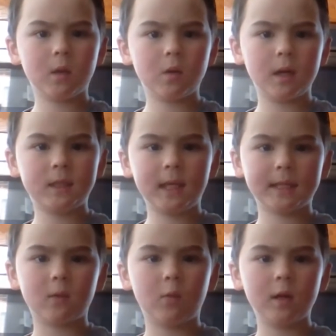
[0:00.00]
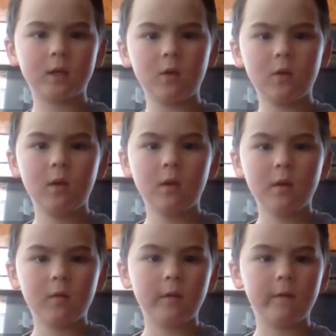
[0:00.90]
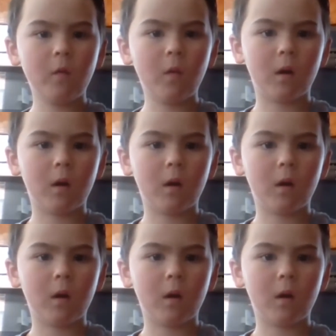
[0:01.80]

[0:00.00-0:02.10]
just 1, 2, 3, 4.